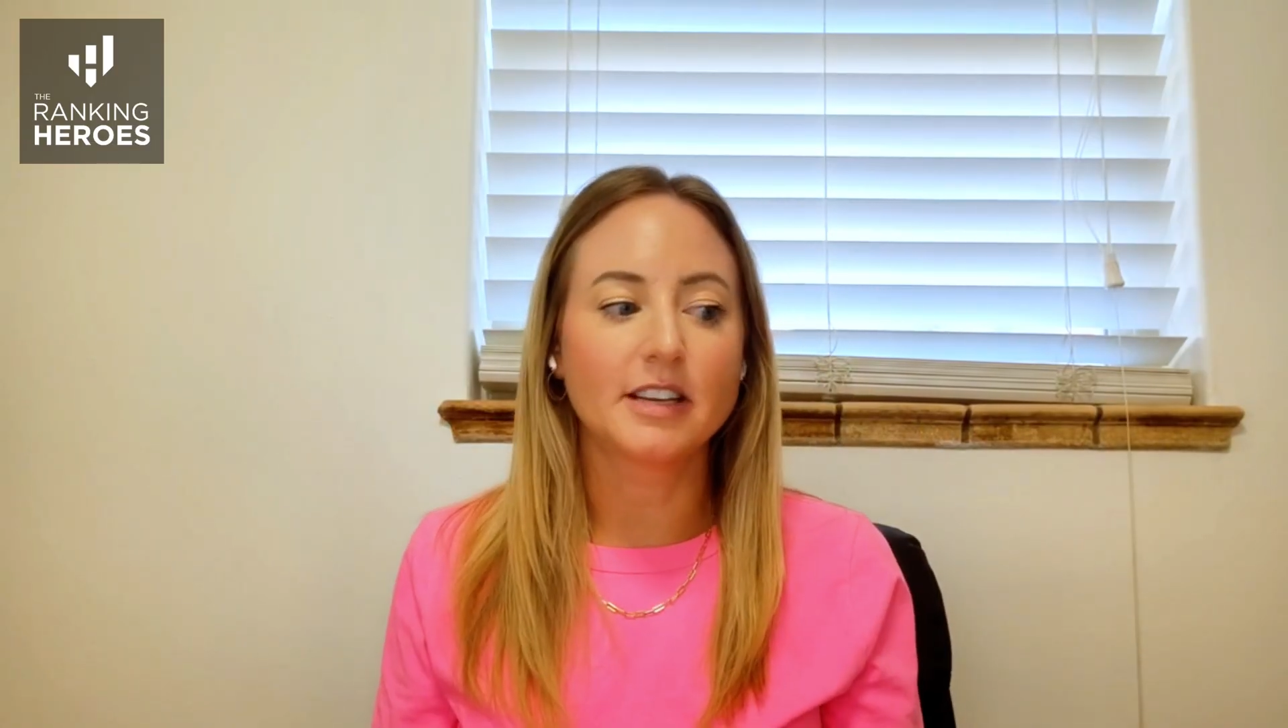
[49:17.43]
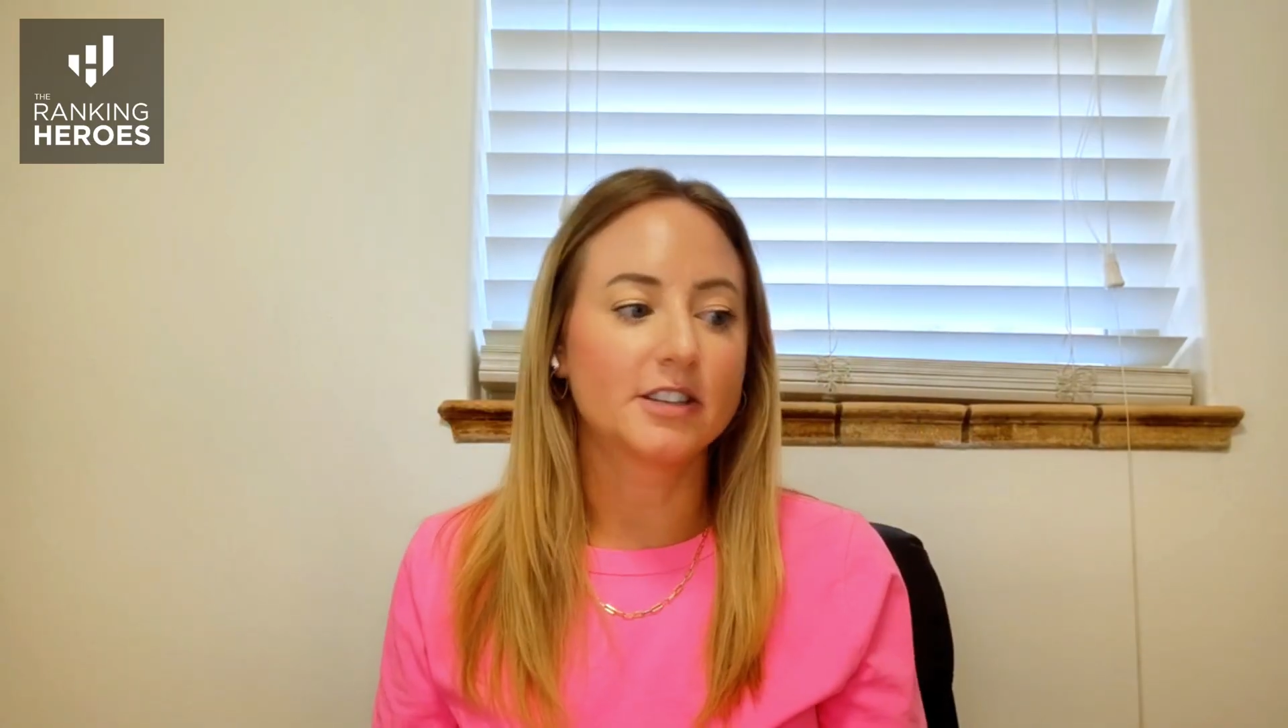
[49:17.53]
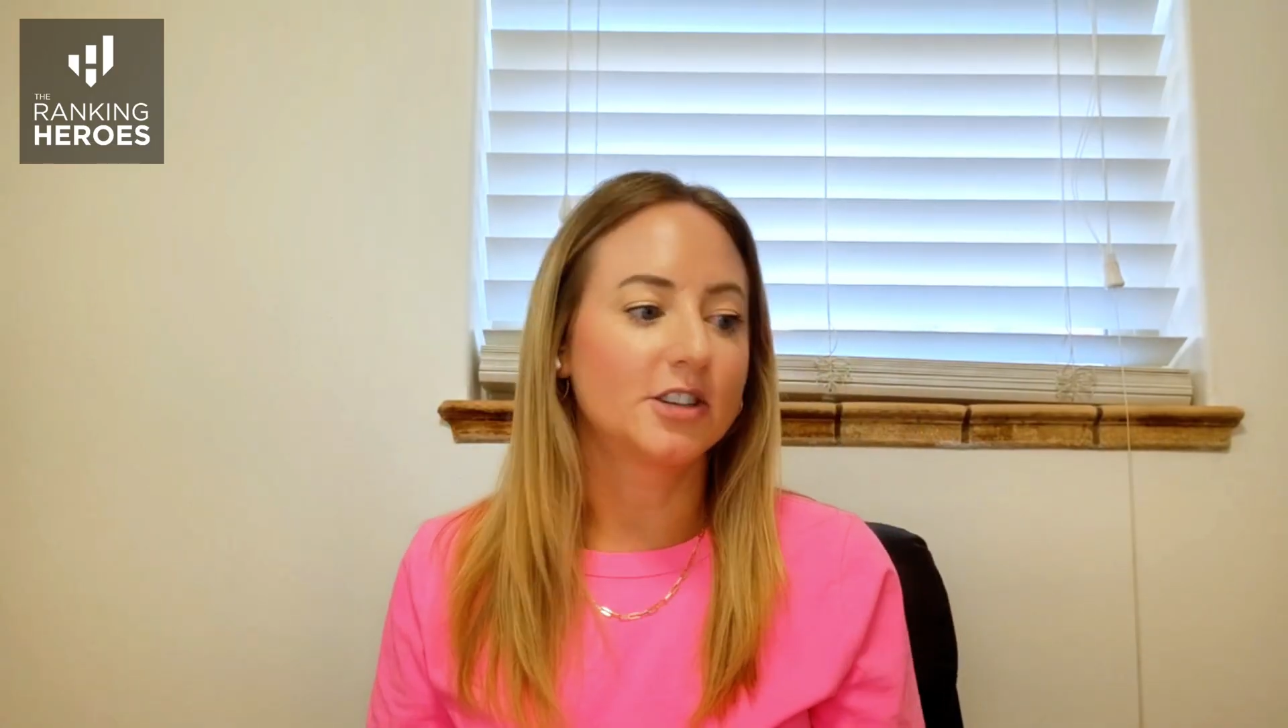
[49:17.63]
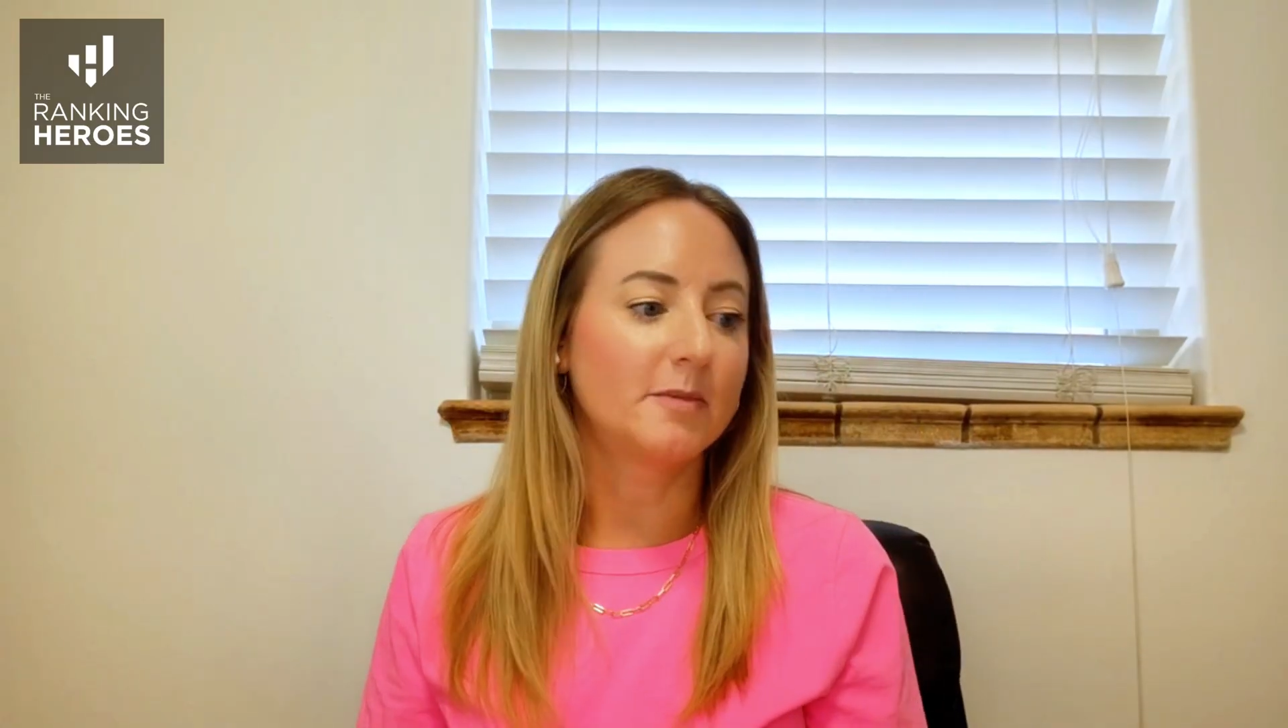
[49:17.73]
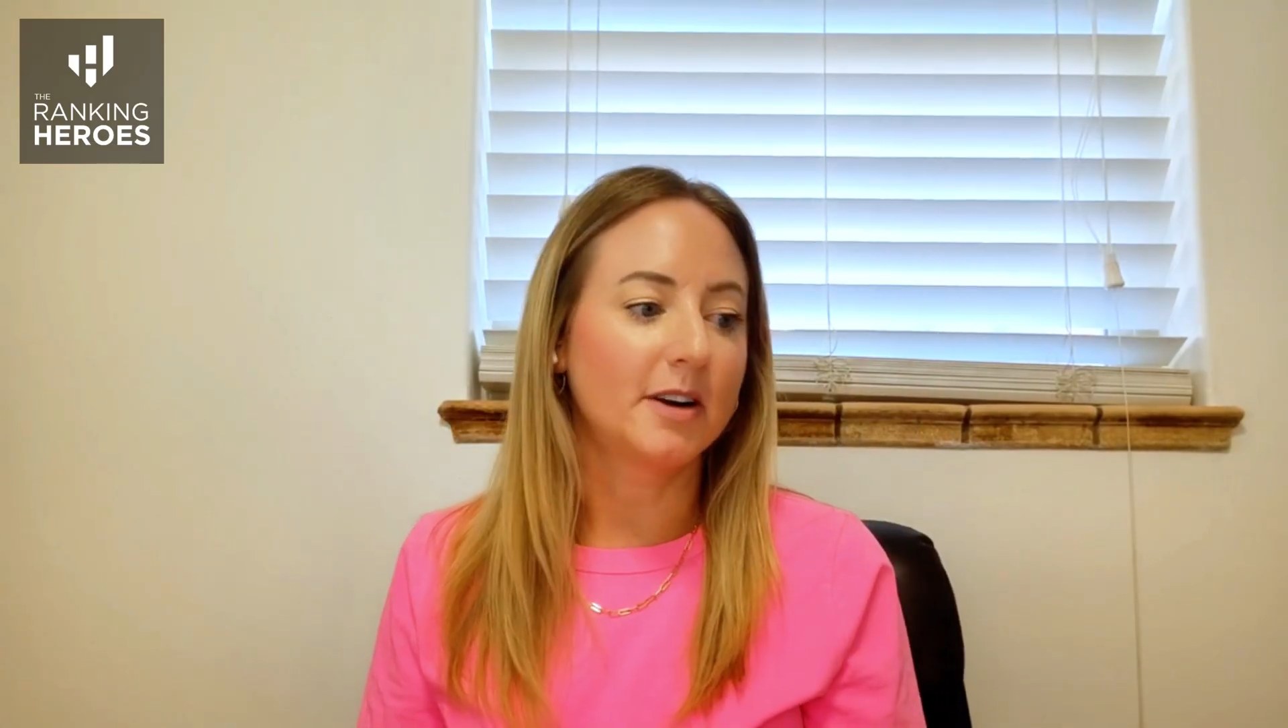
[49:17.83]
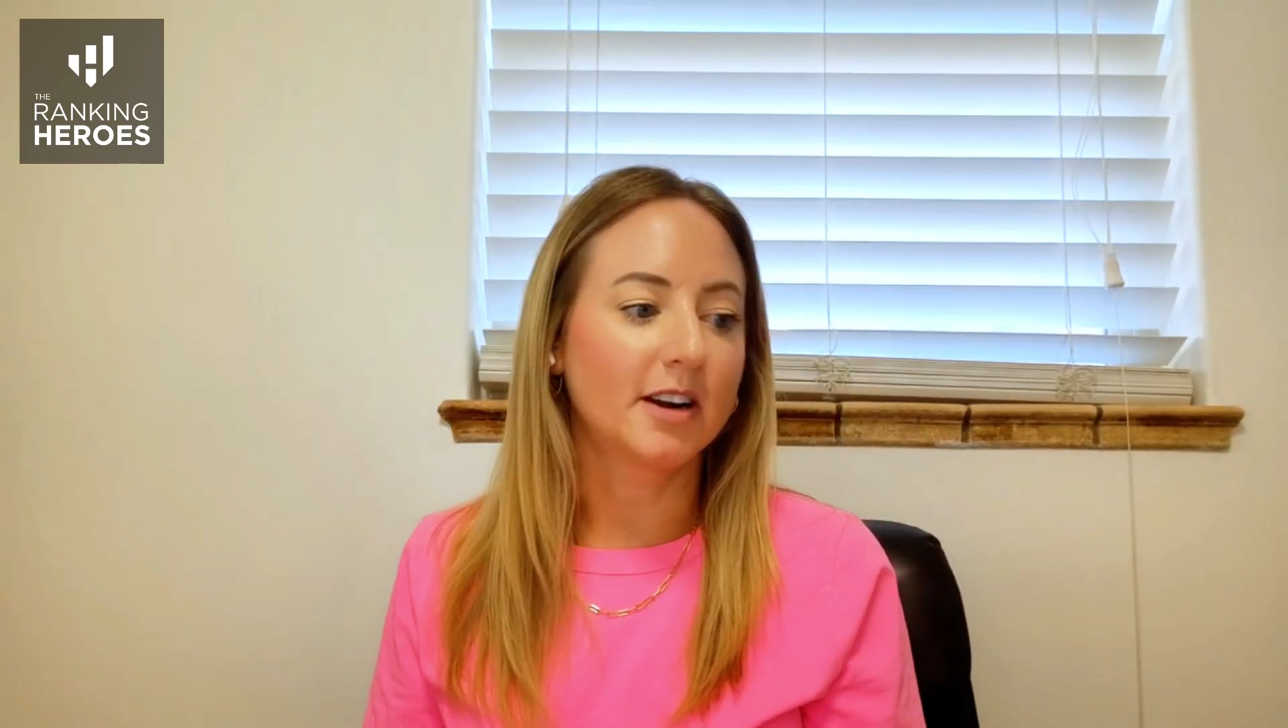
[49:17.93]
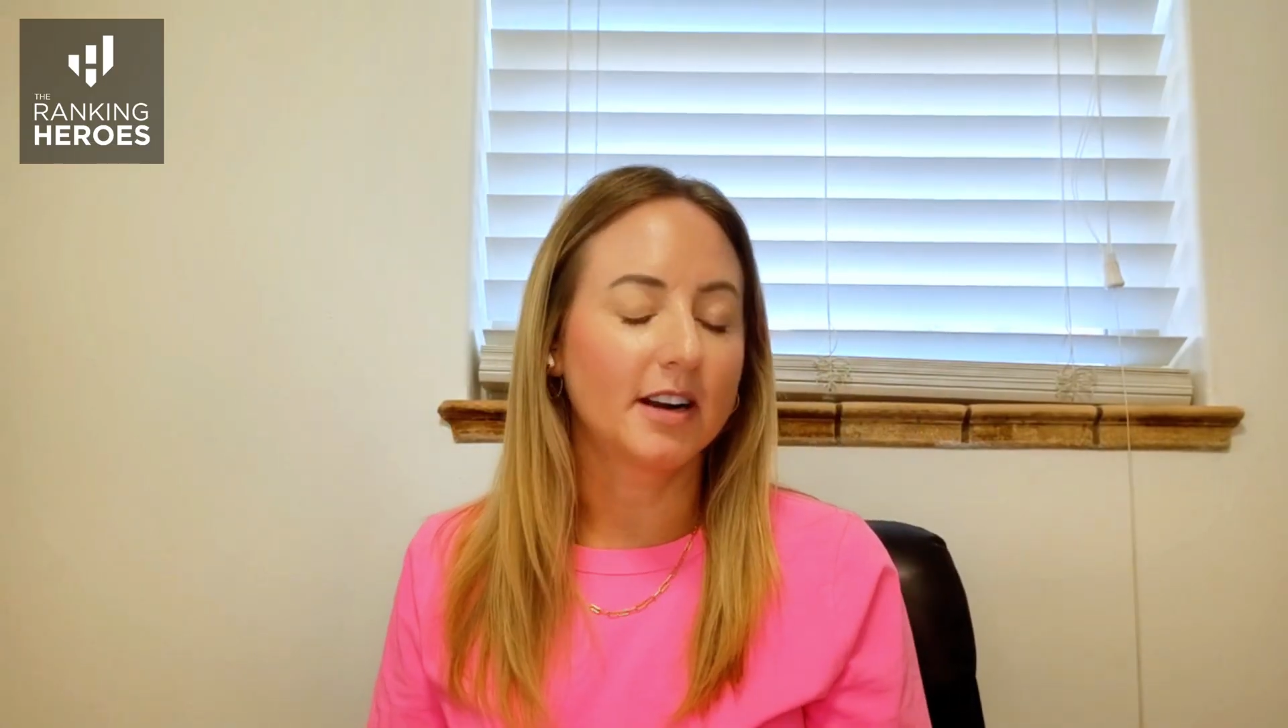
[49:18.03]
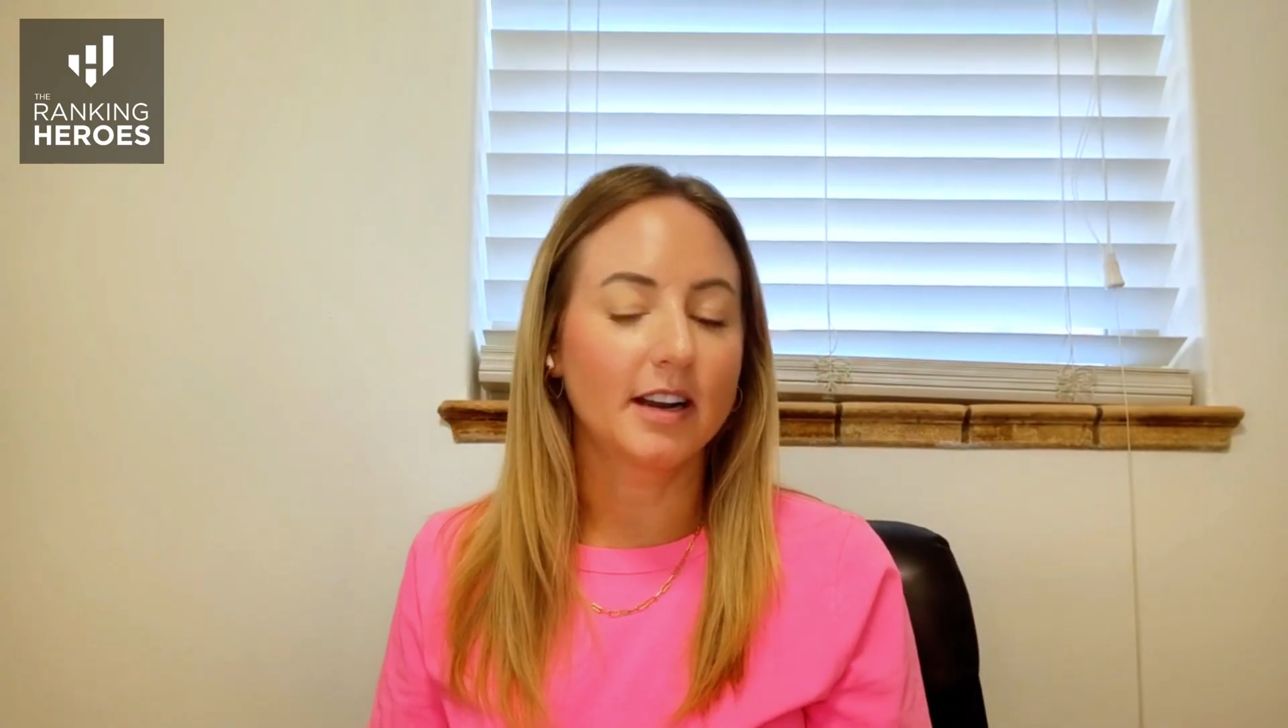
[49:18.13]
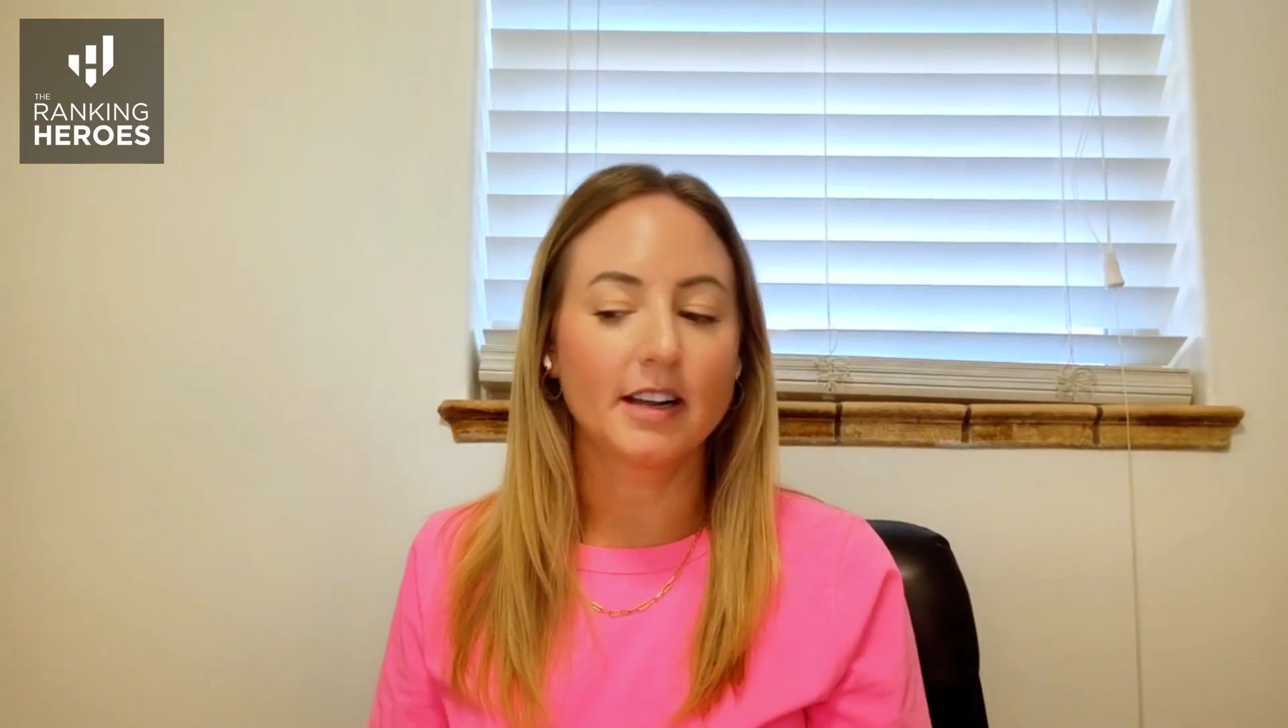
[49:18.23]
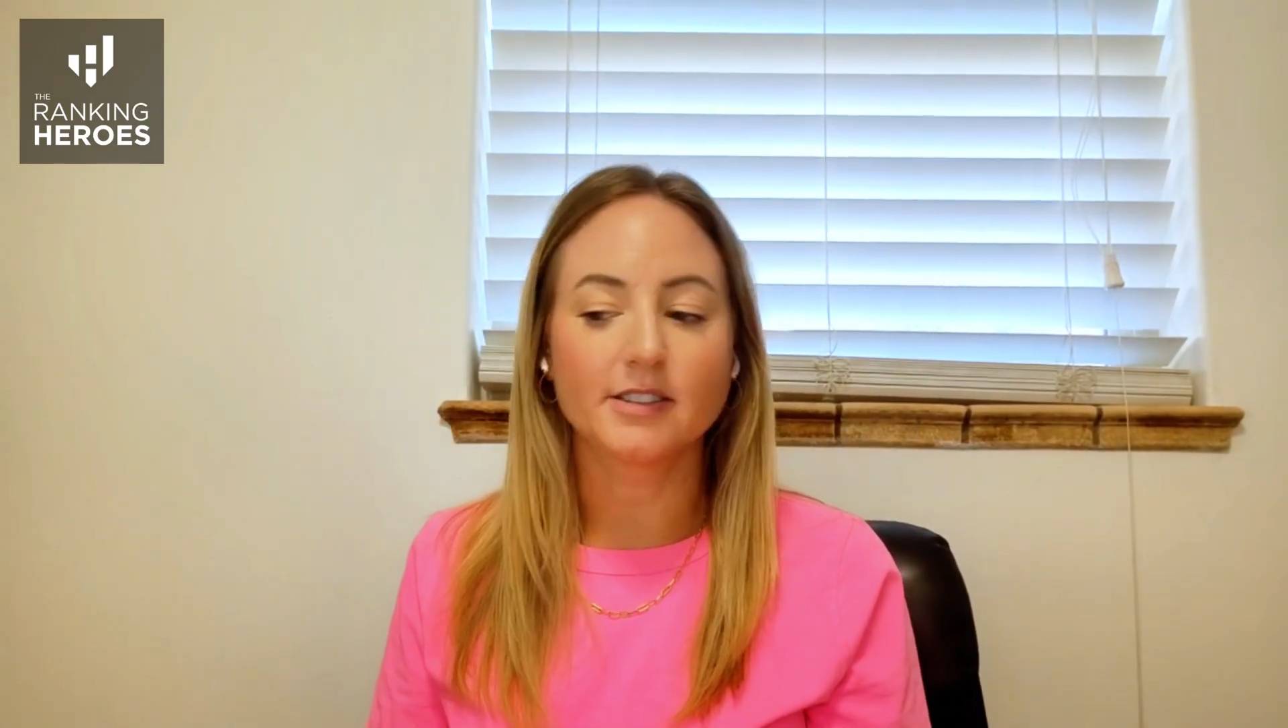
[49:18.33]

digital marketing